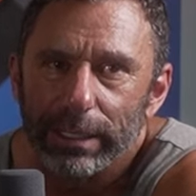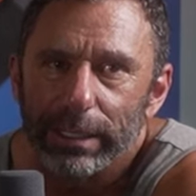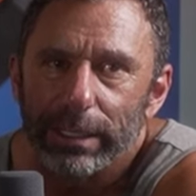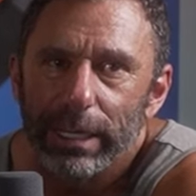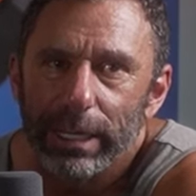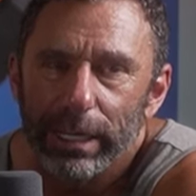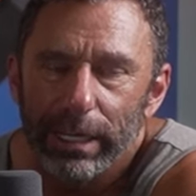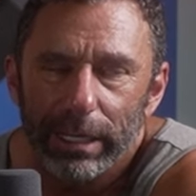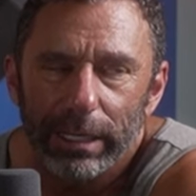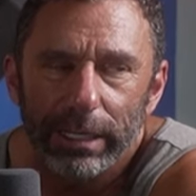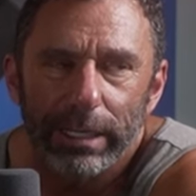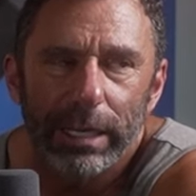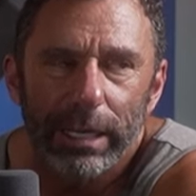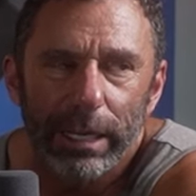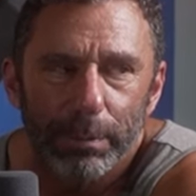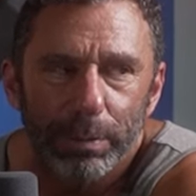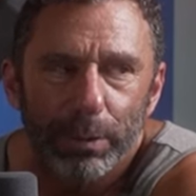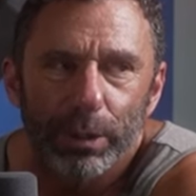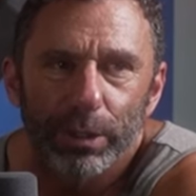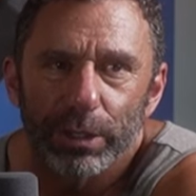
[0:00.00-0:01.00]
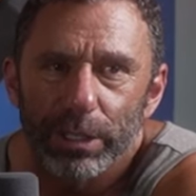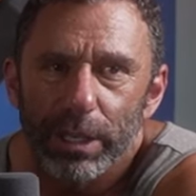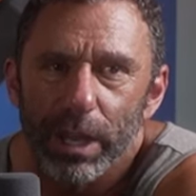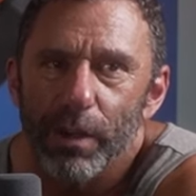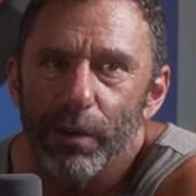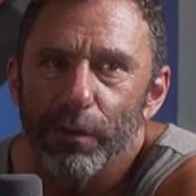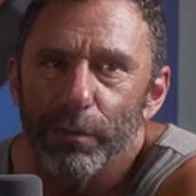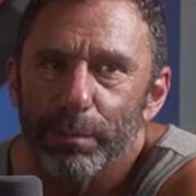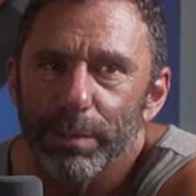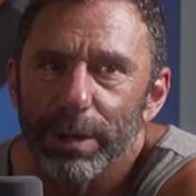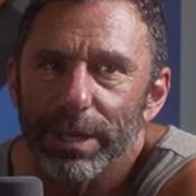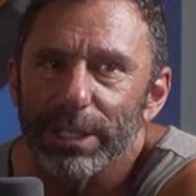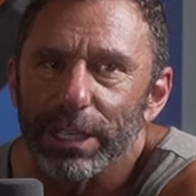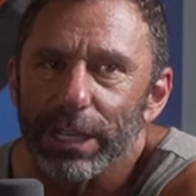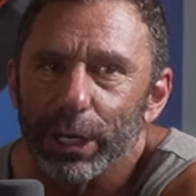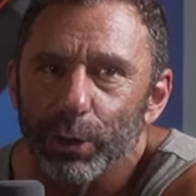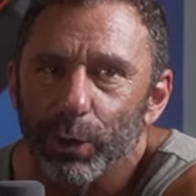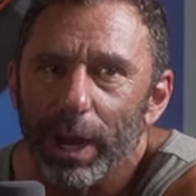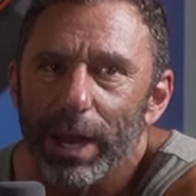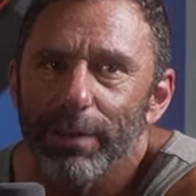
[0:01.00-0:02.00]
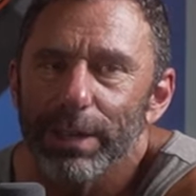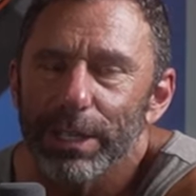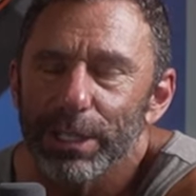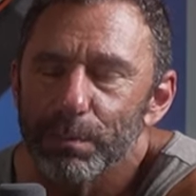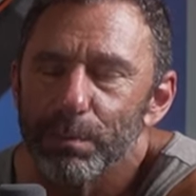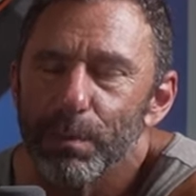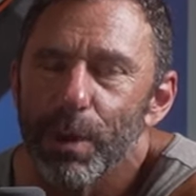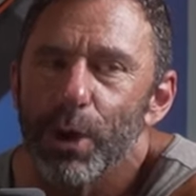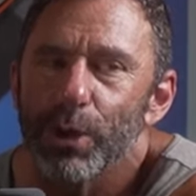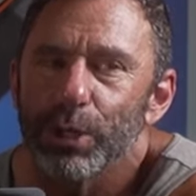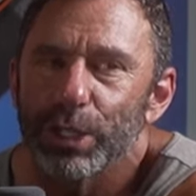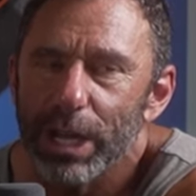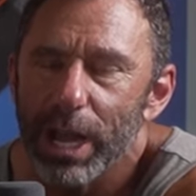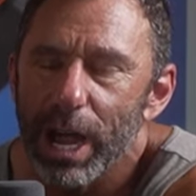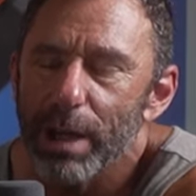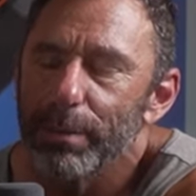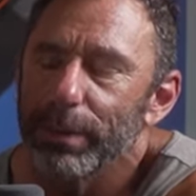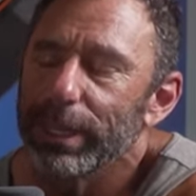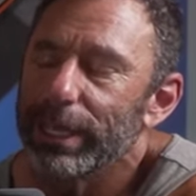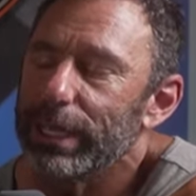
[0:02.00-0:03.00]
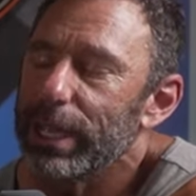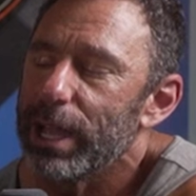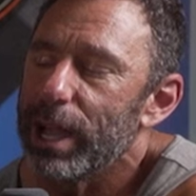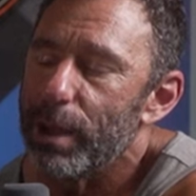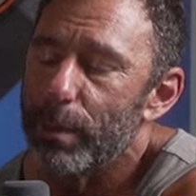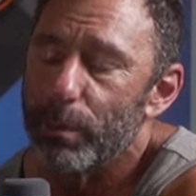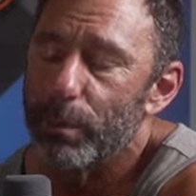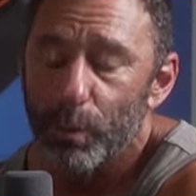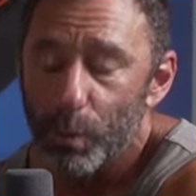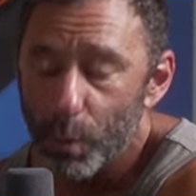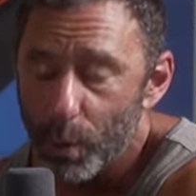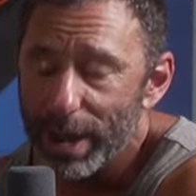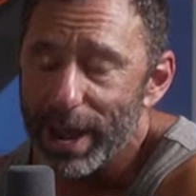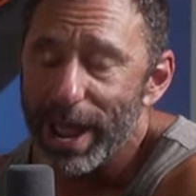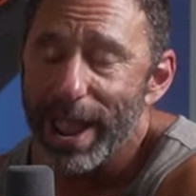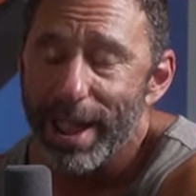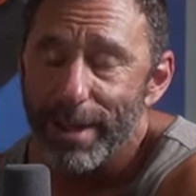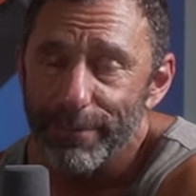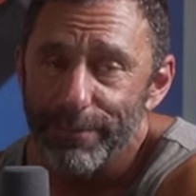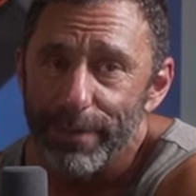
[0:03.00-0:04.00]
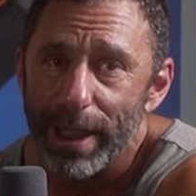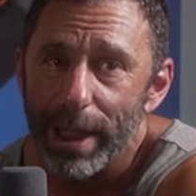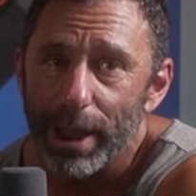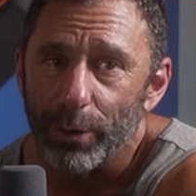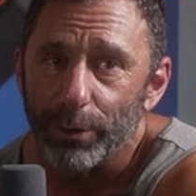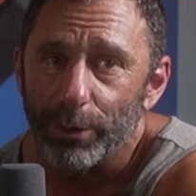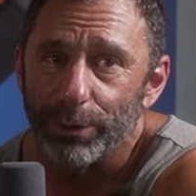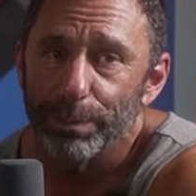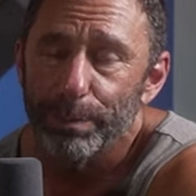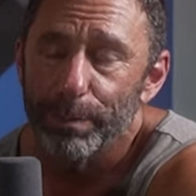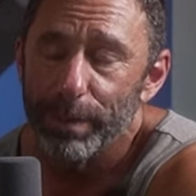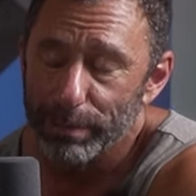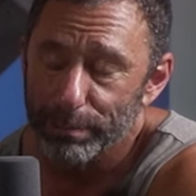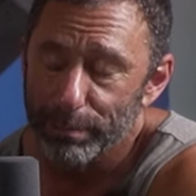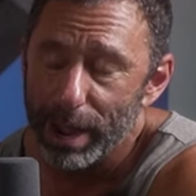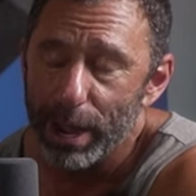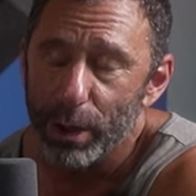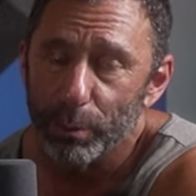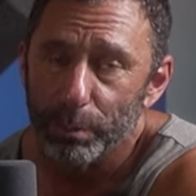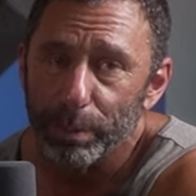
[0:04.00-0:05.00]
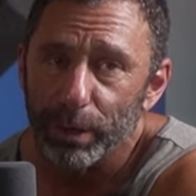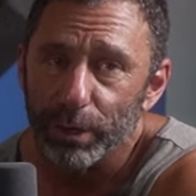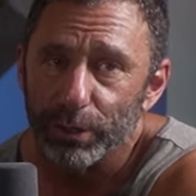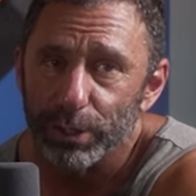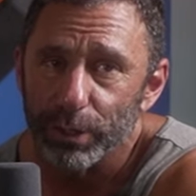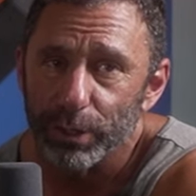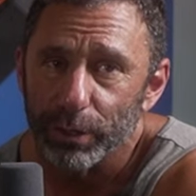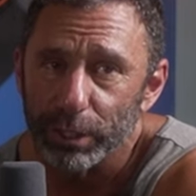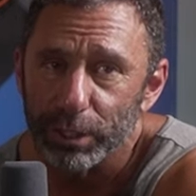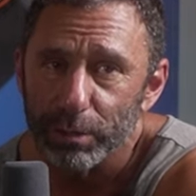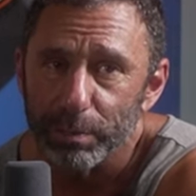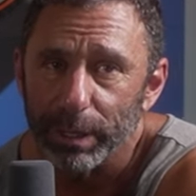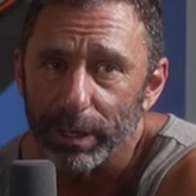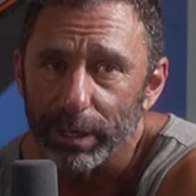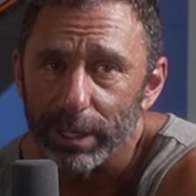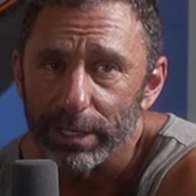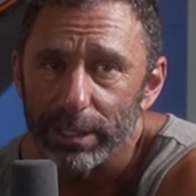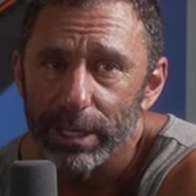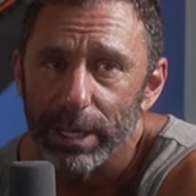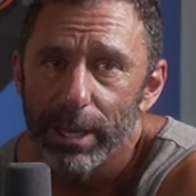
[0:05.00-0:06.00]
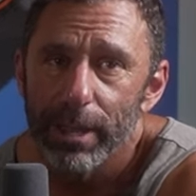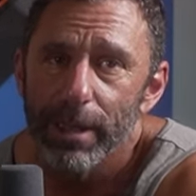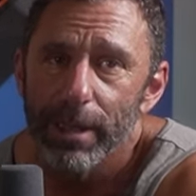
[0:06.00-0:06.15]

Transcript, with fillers: keep keep yourself busy. Cravings most commonly come what I have found in my own personal experience